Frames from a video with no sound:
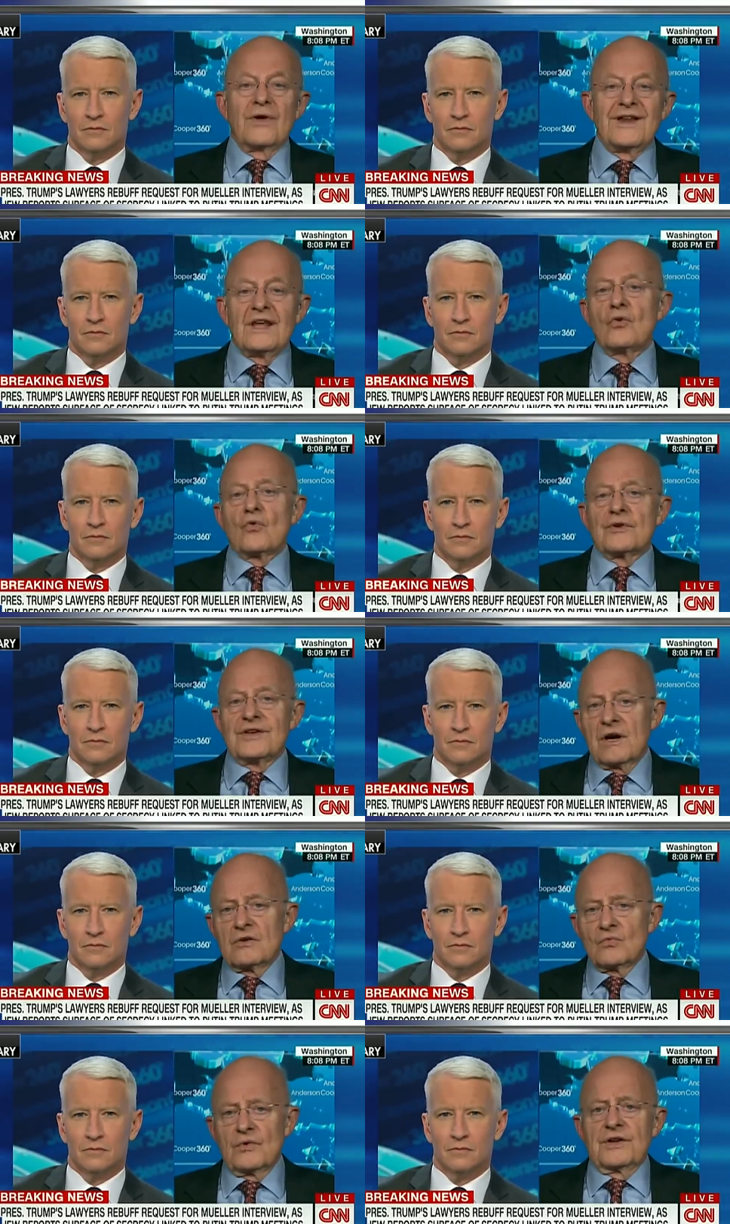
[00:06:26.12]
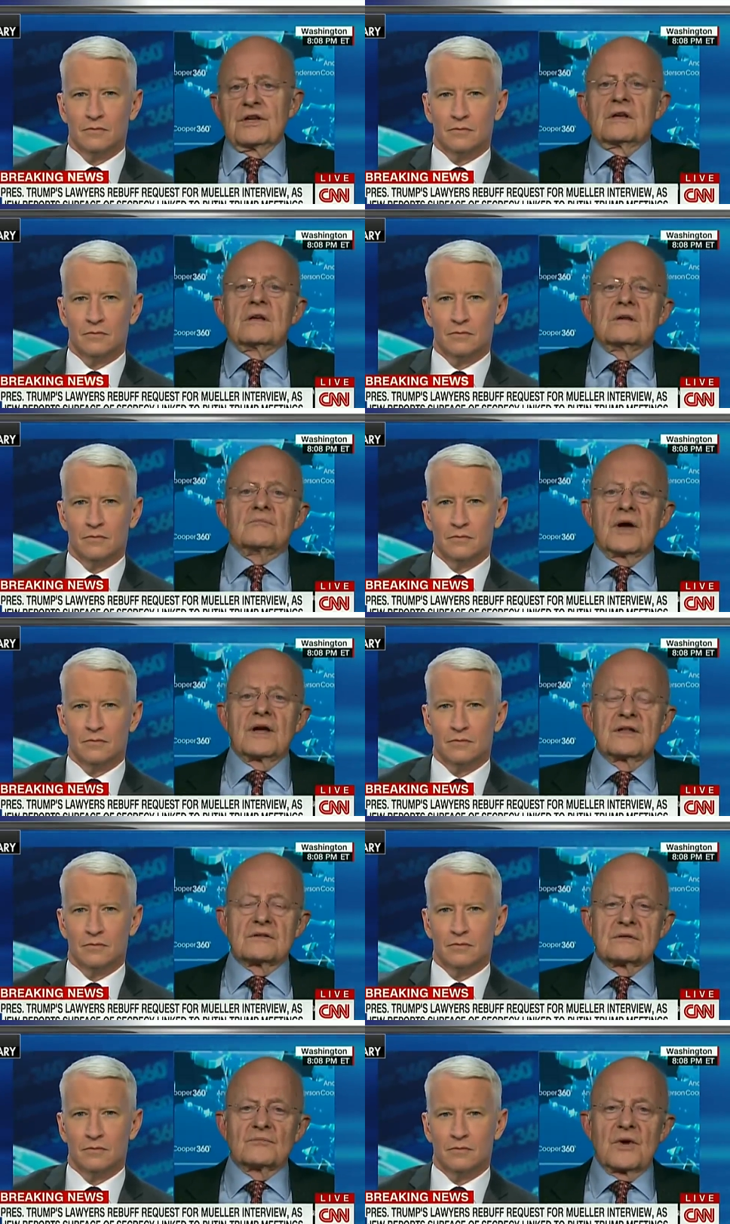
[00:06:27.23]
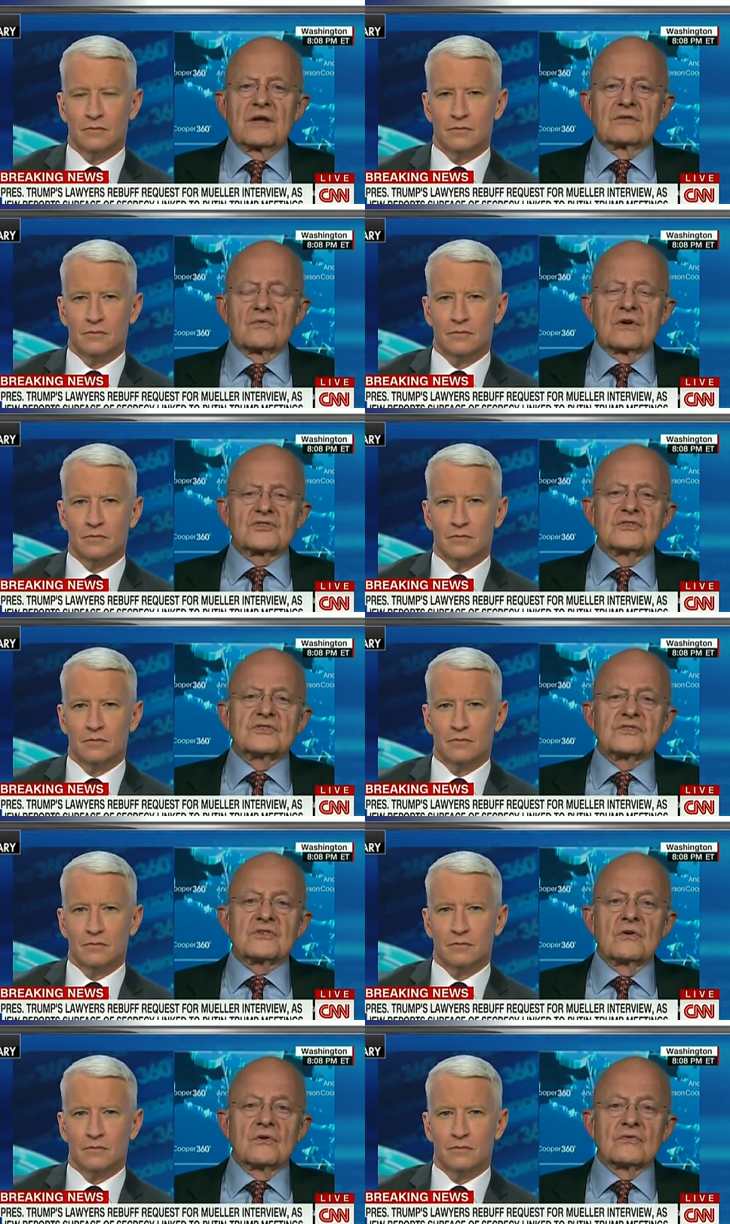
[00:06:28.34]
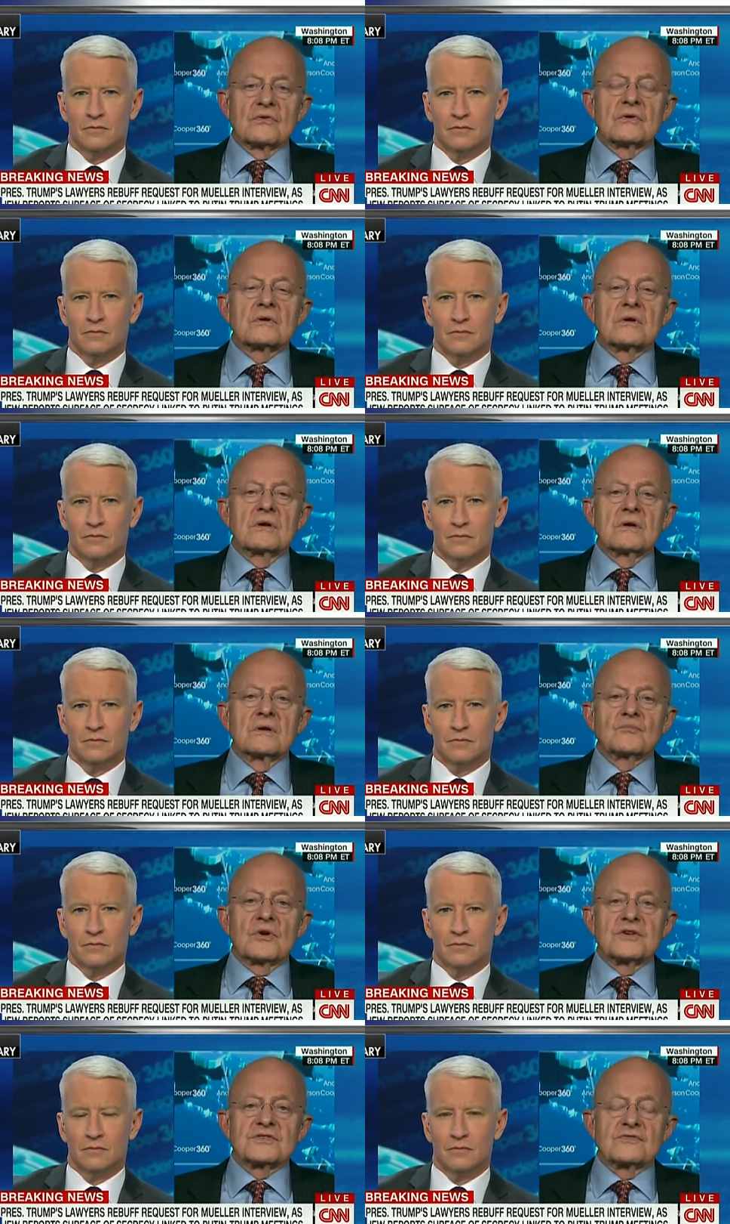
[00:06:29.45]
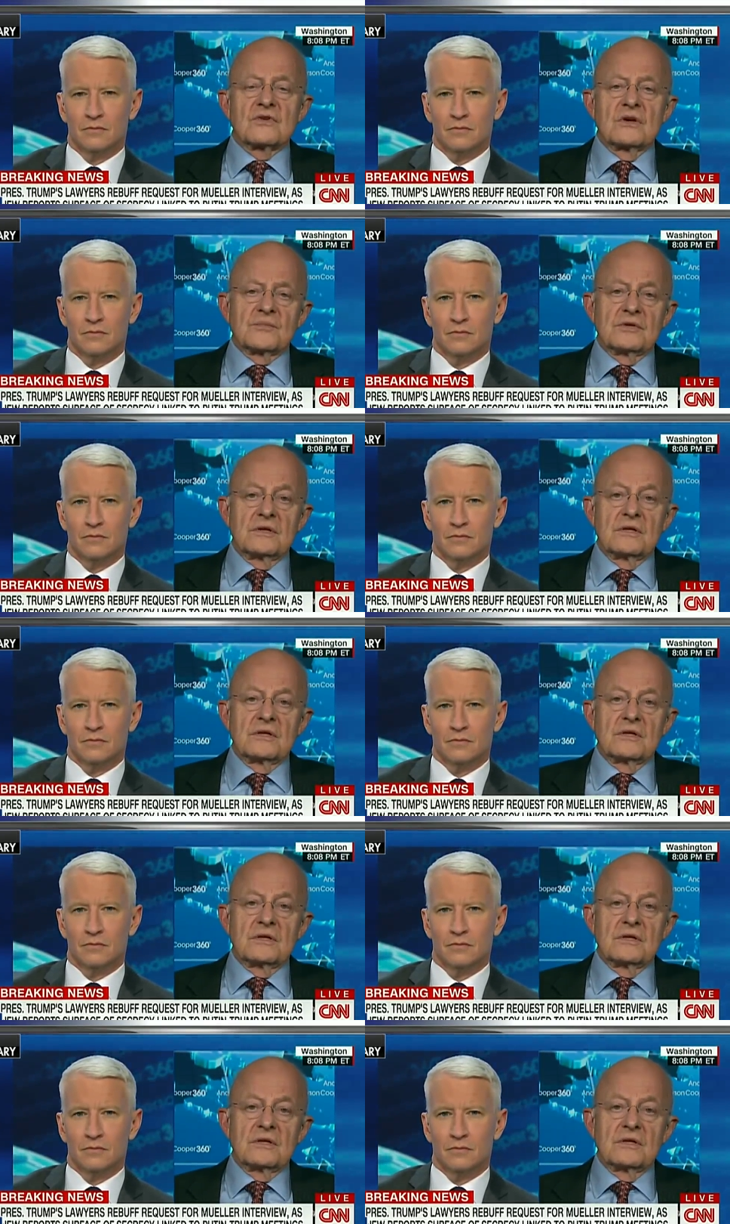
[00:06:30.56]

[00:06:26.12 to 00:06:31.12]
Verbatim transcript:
Speaker 1: witting or unwitting, by the by the Russians over uh, President Trump? And,